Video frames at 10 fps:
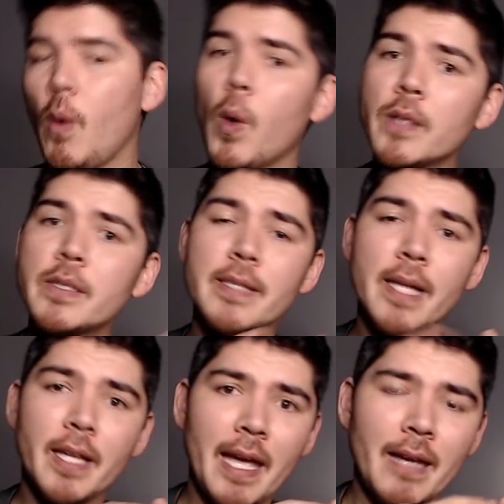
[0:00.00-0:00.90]
or to
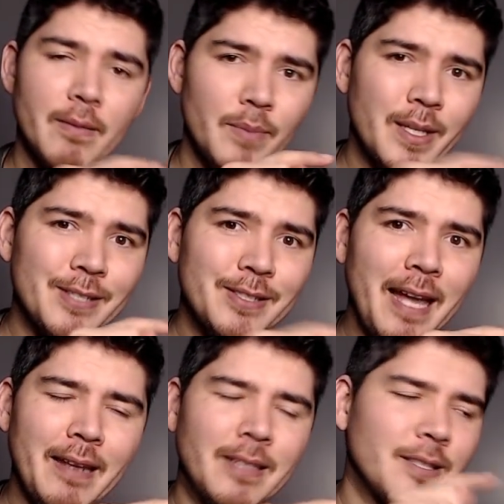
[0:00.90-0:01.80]
delegate because
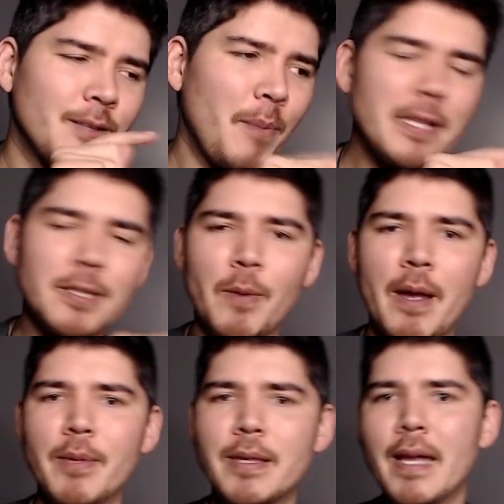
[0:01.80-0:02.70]
that is the best way,
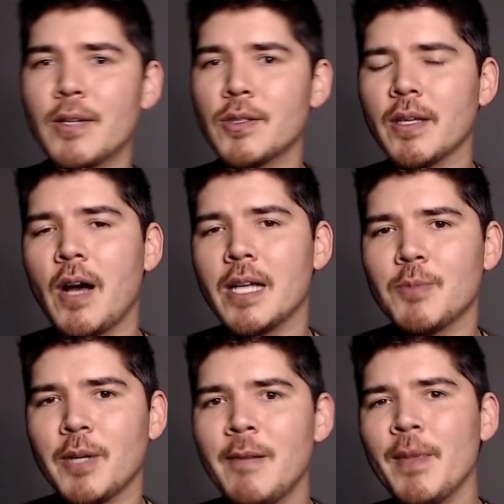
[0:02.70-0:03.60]
but that usually costs
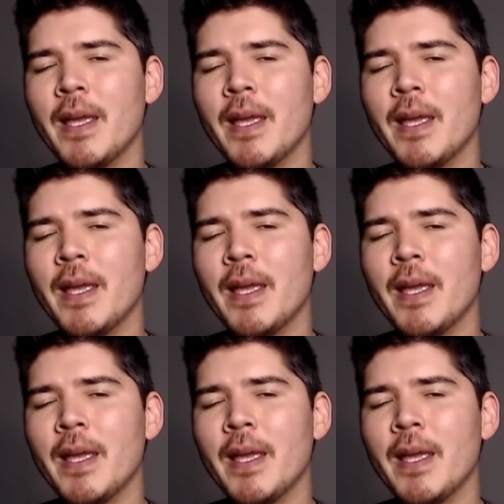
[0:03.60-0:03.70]
money.